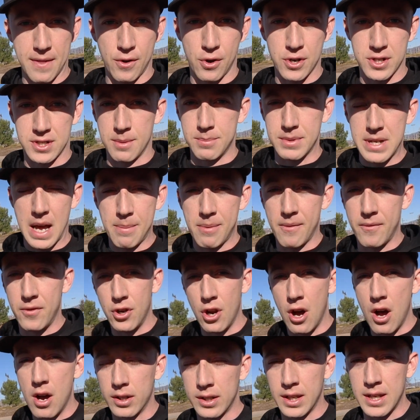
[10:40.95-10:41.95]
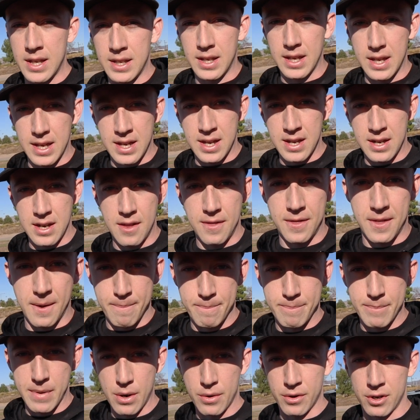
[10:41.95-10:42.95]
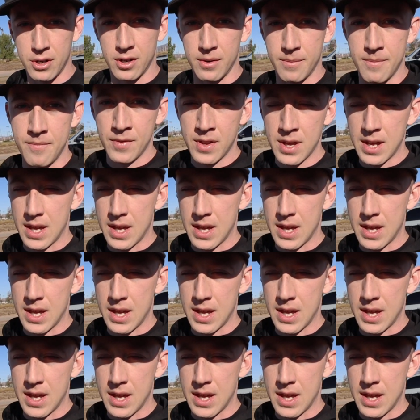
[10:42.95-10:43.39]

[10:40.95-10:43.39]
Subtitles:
There's some type of knocking in the motor,